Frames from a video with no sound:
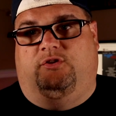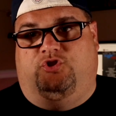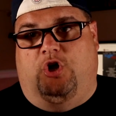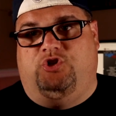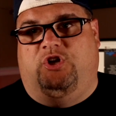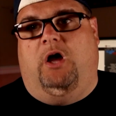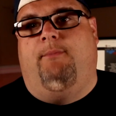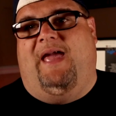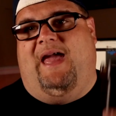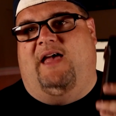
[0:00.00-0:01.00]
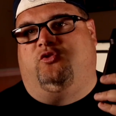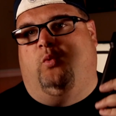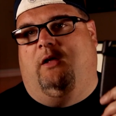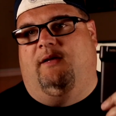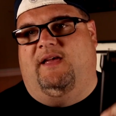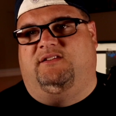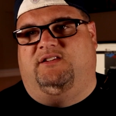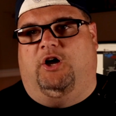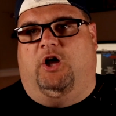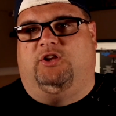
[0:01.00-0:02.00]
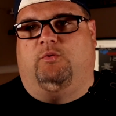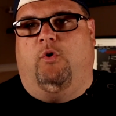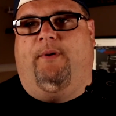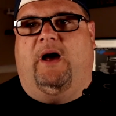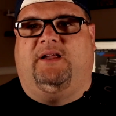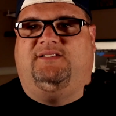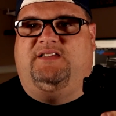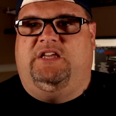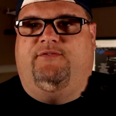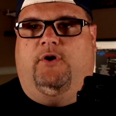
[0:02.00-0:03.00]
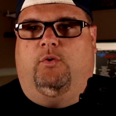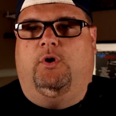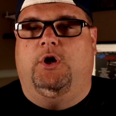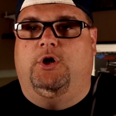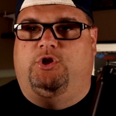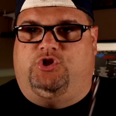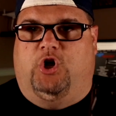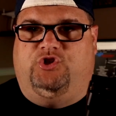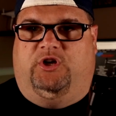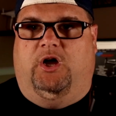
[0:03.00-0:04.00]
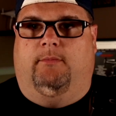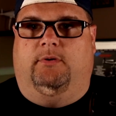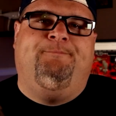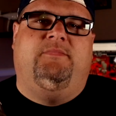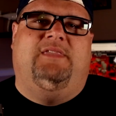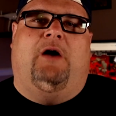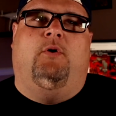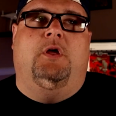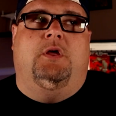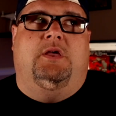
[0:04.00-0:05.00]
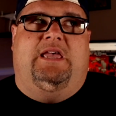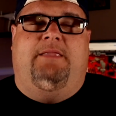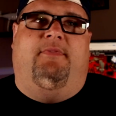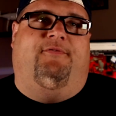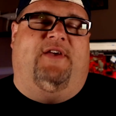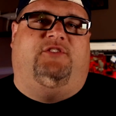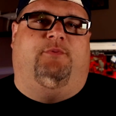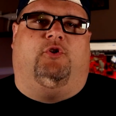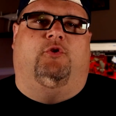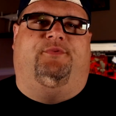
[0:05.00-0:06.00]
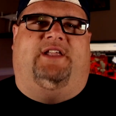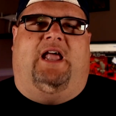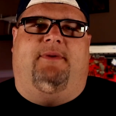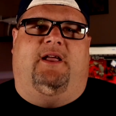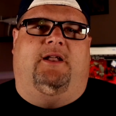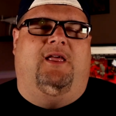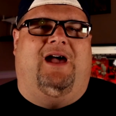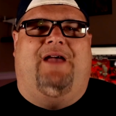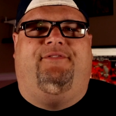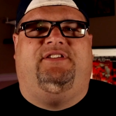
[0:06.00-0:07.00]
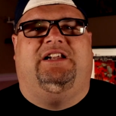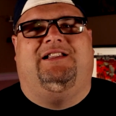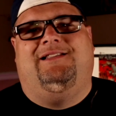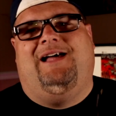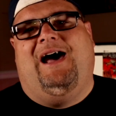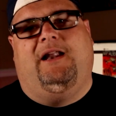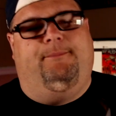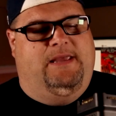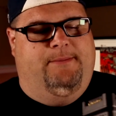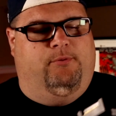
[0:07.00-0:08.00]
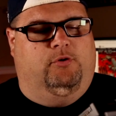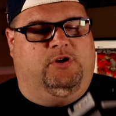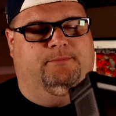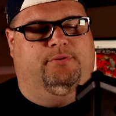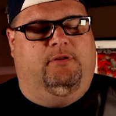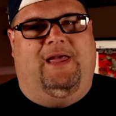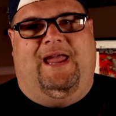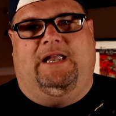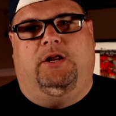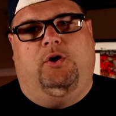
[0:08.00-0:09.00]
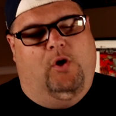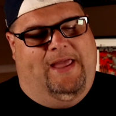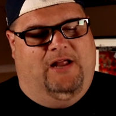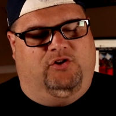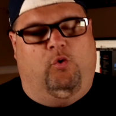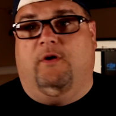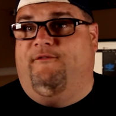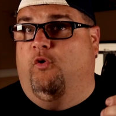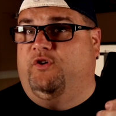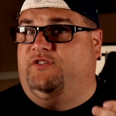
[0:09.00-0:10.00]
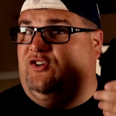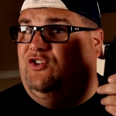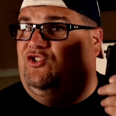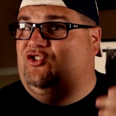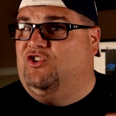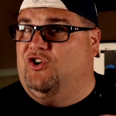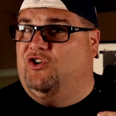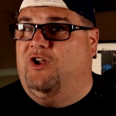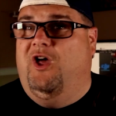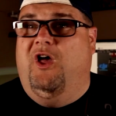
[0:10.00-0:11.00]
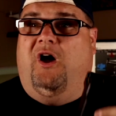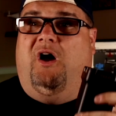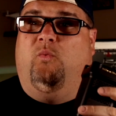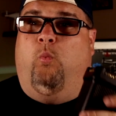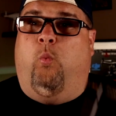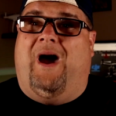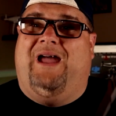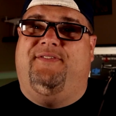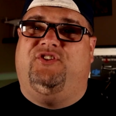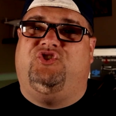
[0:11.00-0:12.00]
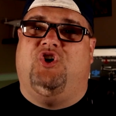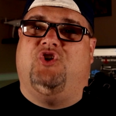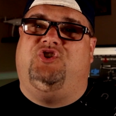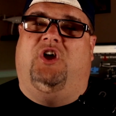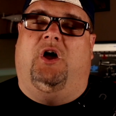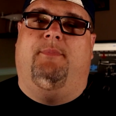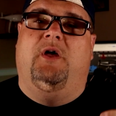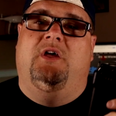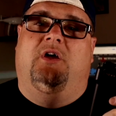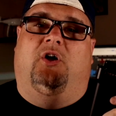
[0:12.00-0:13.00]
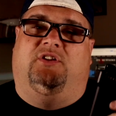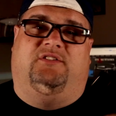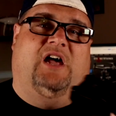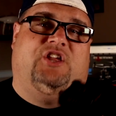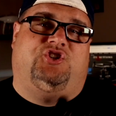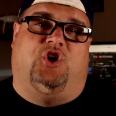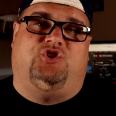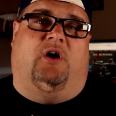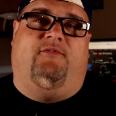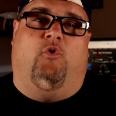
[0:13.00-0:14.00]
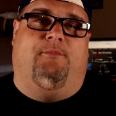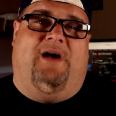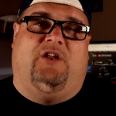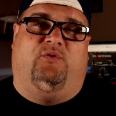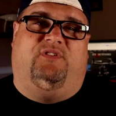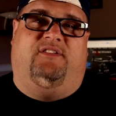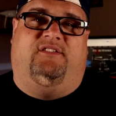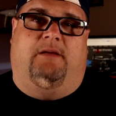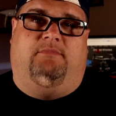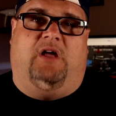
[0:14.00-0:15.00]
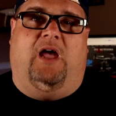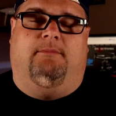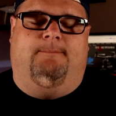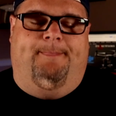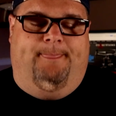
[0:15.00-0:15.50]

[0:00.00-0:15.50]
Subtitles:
charging hub, as well as the Autel Robotics Evo charging hub. Now, in the Facebook groups that I'm in, I've seen a lot of people complain and or voice concern on why this charging hub does not charge all 4 batteries at the same time.